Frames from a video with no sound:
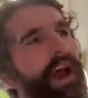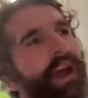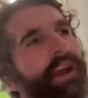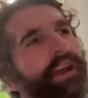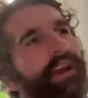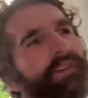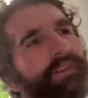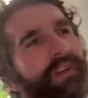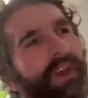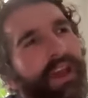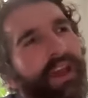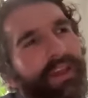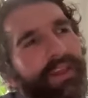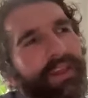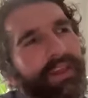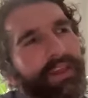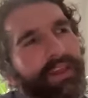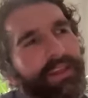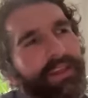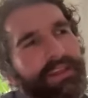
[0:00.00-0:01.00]
don't I
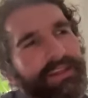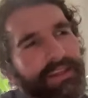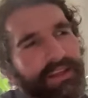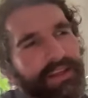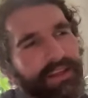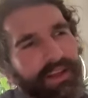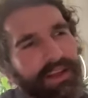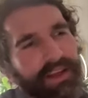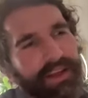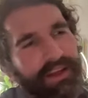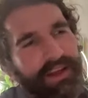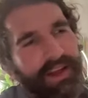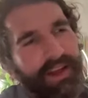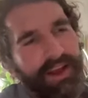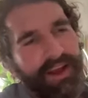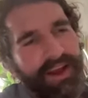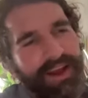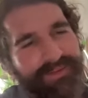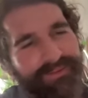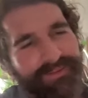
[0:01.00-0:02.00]
think that it's a
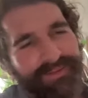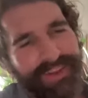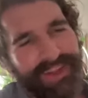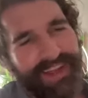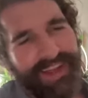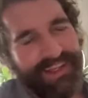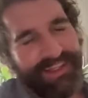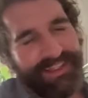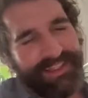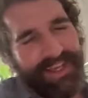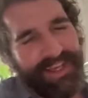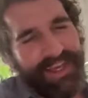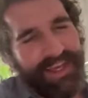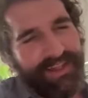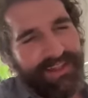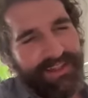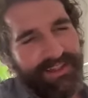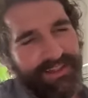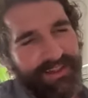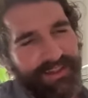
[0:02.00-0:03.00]
complex
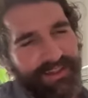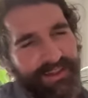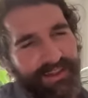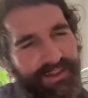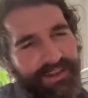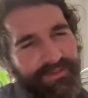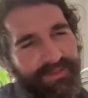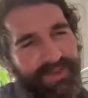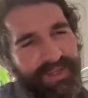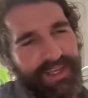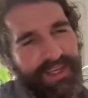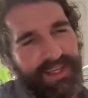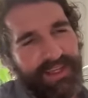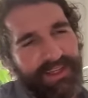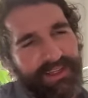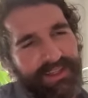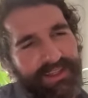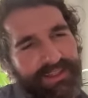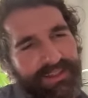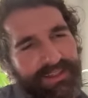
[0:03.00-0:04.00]
answer
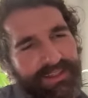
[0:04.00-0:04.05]
because